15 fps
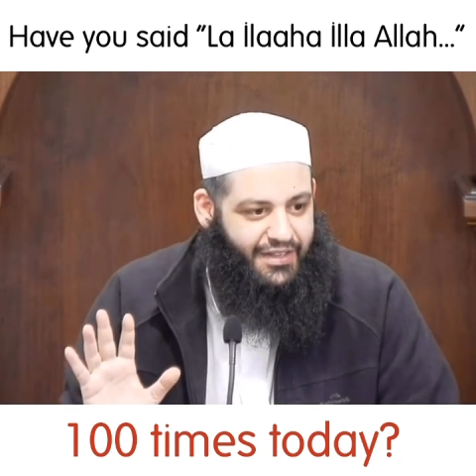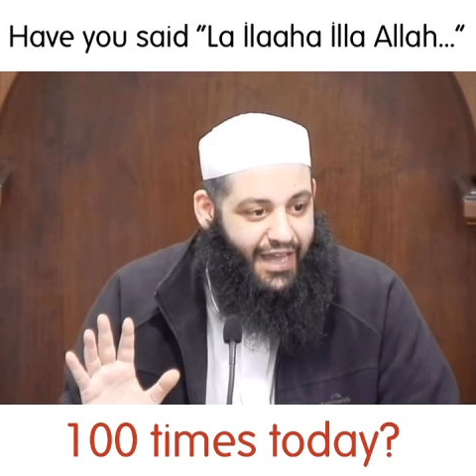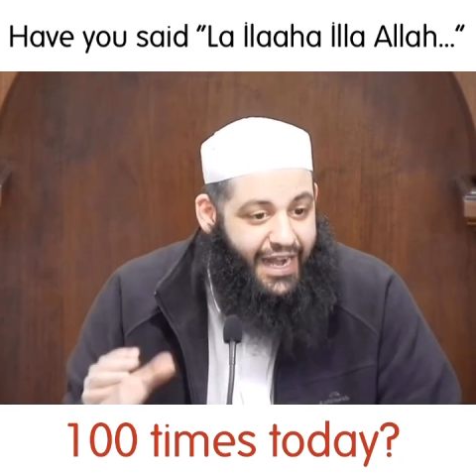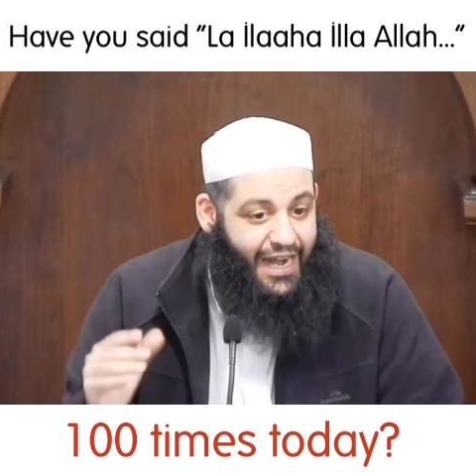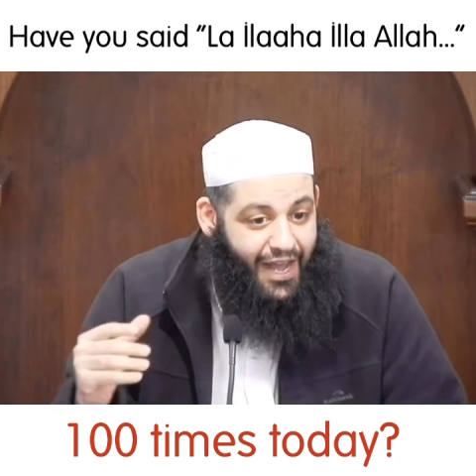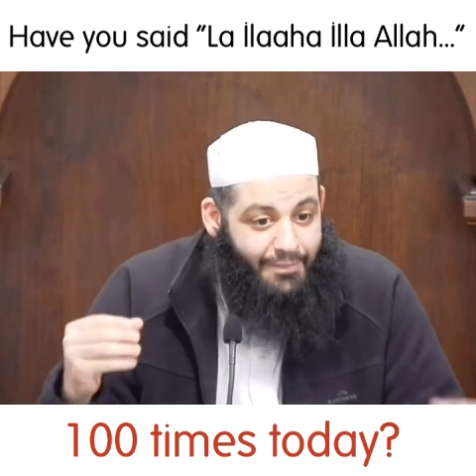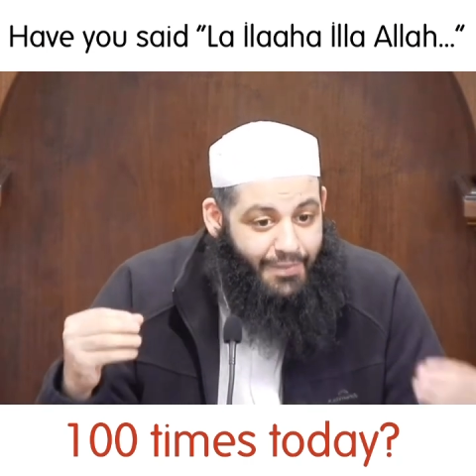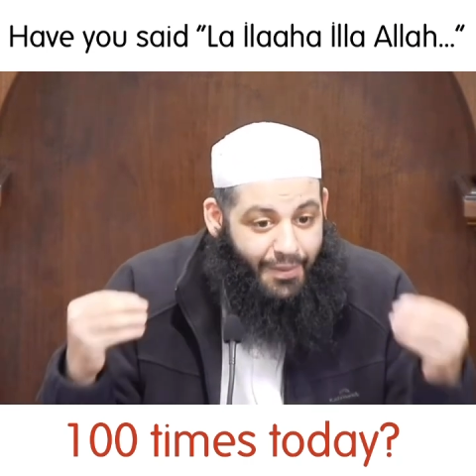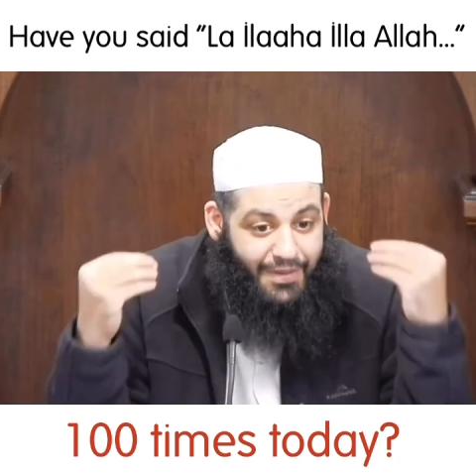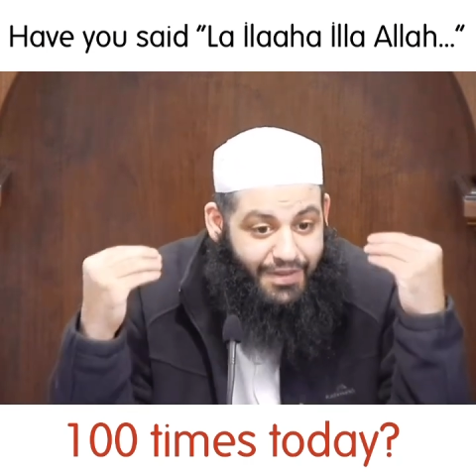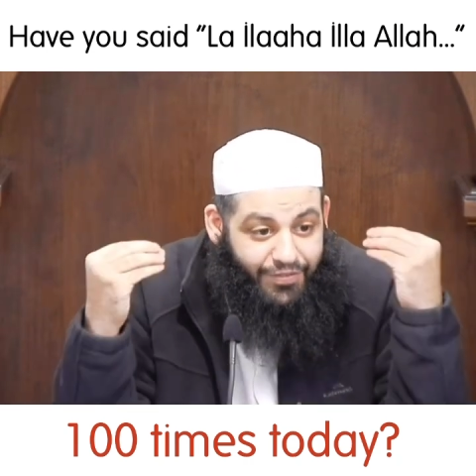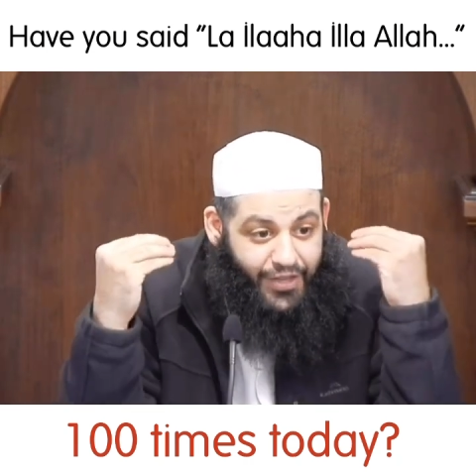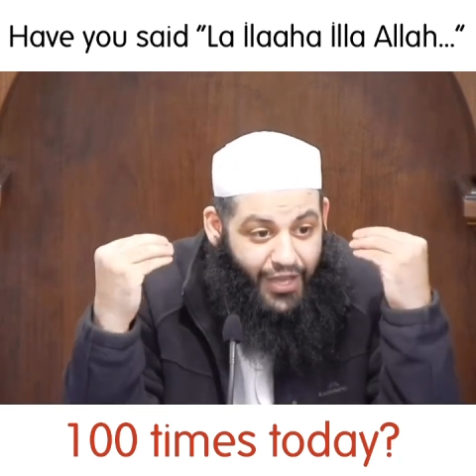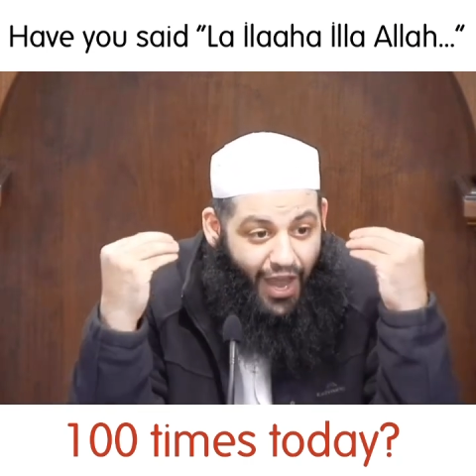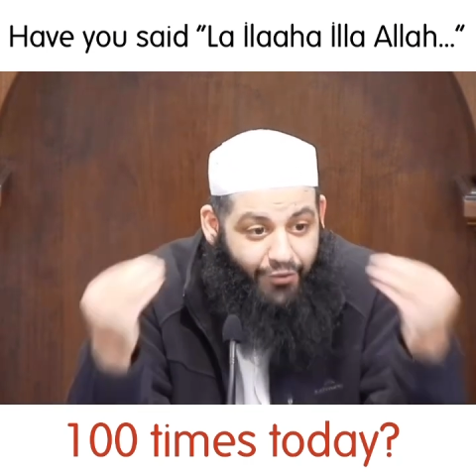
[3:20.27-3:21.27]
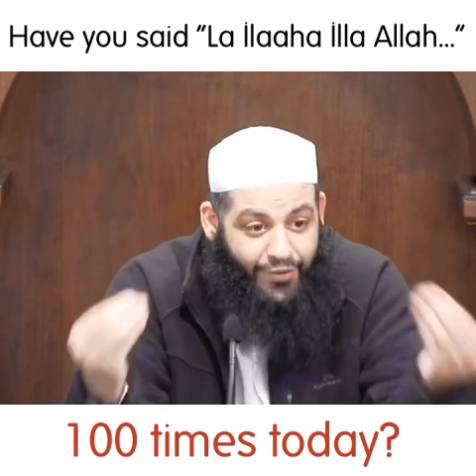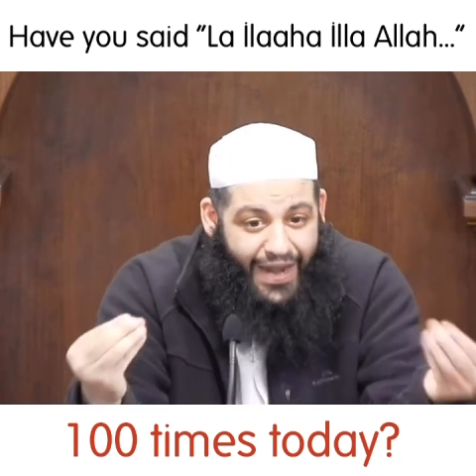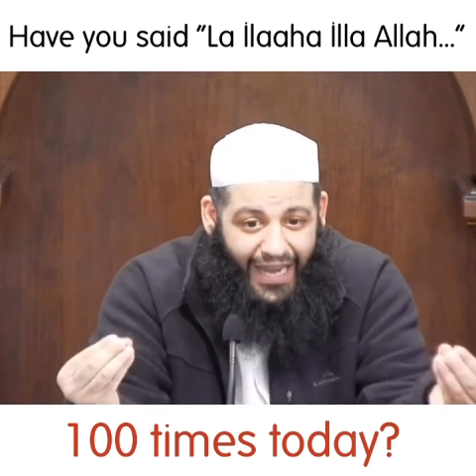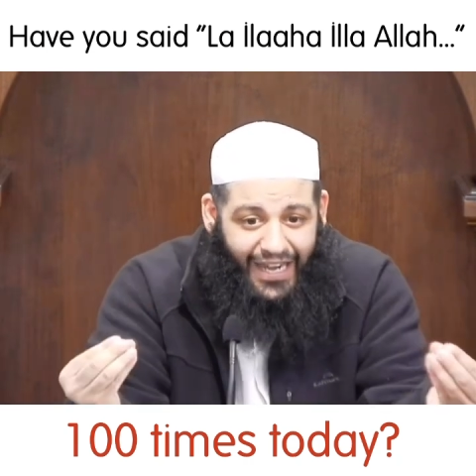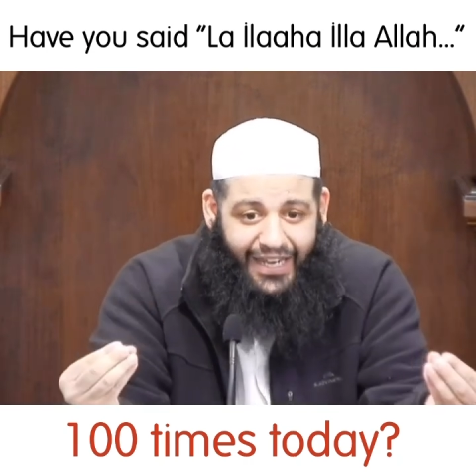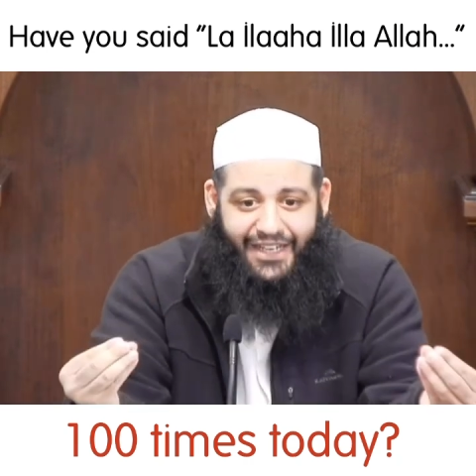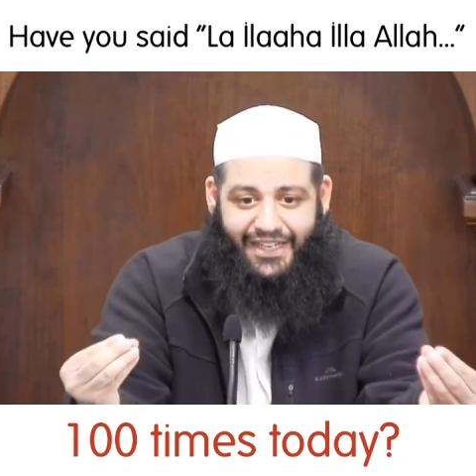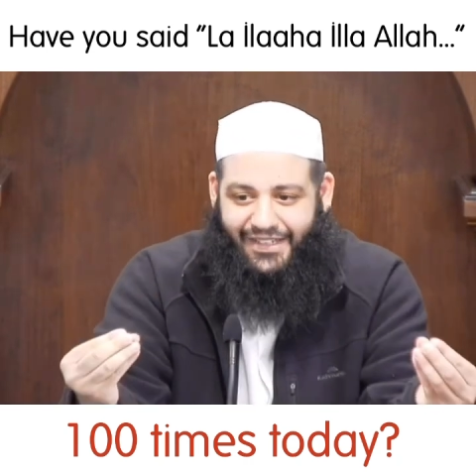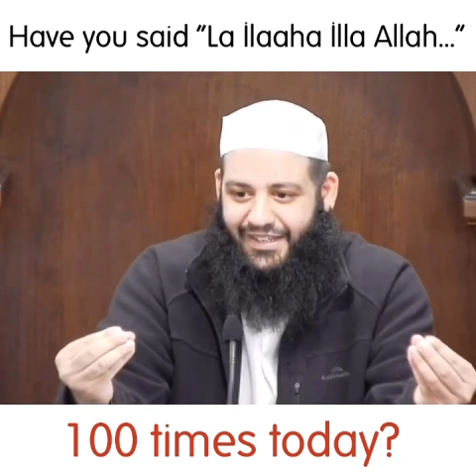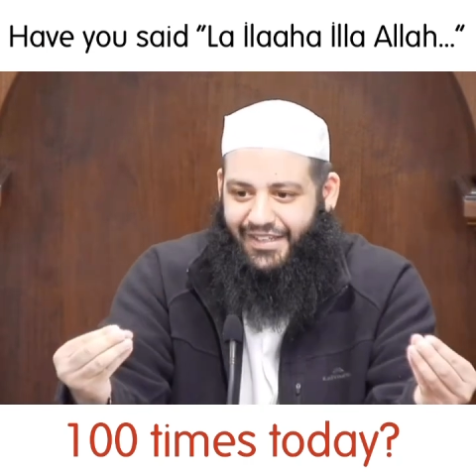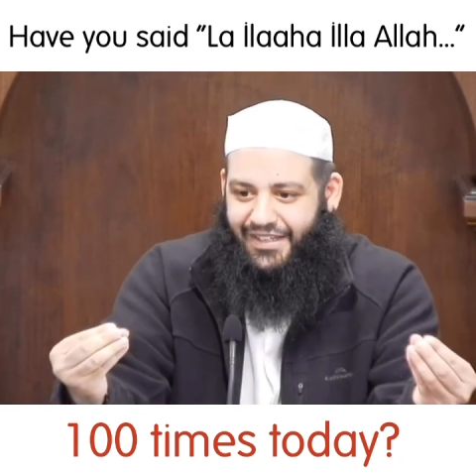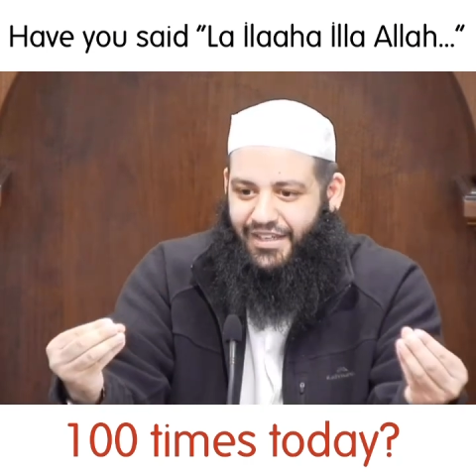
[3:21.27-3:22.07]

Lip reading: And I'm giving you a reality.